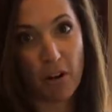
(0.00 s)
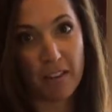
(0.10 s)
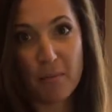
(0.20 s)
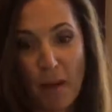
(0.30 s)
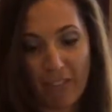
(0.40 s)
part
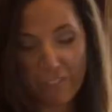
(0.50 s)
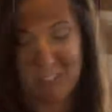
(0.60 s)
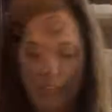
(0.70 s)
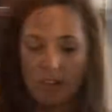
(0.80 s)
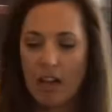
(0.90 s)
of the muffin.
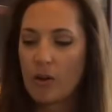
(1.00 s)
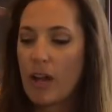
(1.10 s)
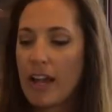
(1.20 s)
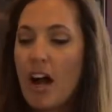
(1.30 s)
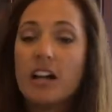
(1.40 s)

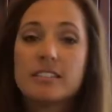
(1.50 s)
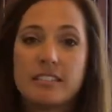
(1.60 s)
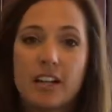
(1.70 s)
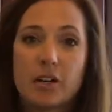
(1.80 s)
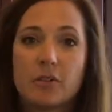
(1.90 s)
Okay,
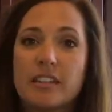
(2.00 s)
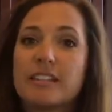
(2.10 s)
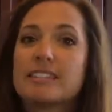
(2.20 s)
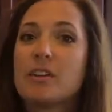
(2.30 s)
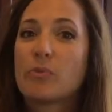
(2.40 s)
also,
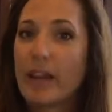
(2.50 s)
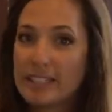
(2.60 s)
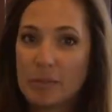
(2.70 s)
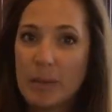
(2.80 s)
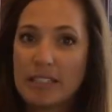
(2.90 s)
this
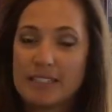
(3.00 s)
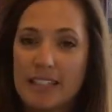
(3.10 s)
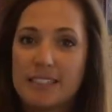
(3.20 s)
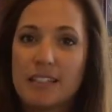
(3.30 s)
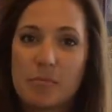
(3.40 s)
recipe
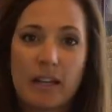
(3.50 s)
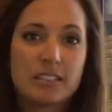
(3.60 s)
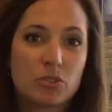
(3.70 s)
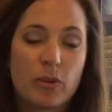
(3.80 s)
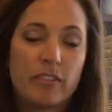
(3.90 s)
says it
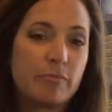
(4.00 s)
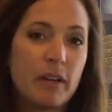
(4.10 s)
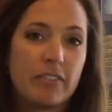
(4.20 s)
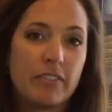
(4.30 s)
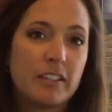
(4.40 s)
makes 12
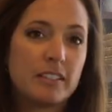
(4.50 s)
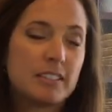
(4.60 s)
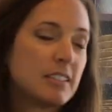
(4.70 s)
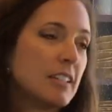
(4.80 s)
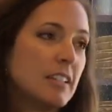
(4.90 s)

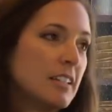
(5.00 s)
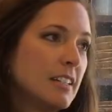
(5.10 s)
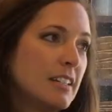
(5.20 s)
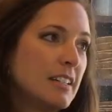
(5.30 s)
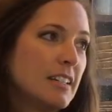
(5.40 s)
muffins.
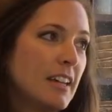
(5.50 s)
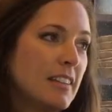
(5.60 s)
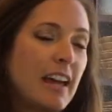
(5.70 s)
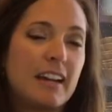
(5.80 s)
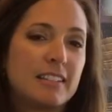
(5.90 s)

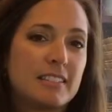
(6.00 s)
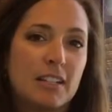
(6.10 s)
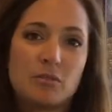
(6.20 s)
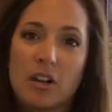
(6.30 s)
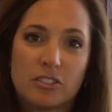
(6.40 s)
That is
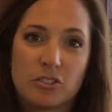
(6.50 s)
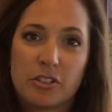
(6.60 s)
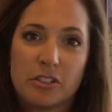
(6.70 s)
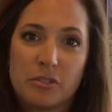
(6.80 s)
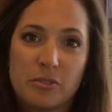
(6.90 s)
so not
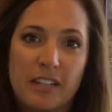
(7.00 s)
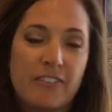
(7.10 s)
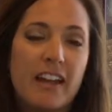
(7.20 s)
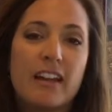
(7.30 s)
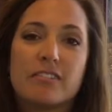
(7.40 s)
true. If
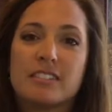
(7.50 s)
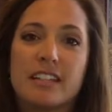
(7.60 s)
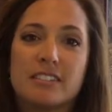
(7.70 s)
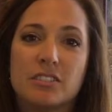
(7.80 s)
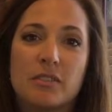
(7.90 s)
it ever
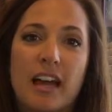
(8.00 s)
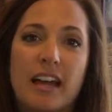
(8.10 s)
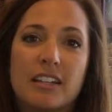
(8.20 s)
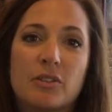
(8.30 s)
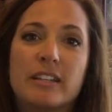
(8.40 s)
tells you
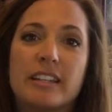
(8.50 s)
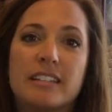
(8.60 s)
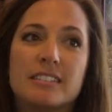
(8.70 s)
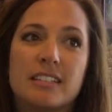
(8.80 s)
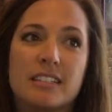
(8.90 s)
that, you at
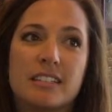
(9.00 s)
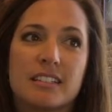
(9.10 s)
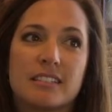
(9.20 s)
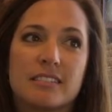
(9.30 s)
least need to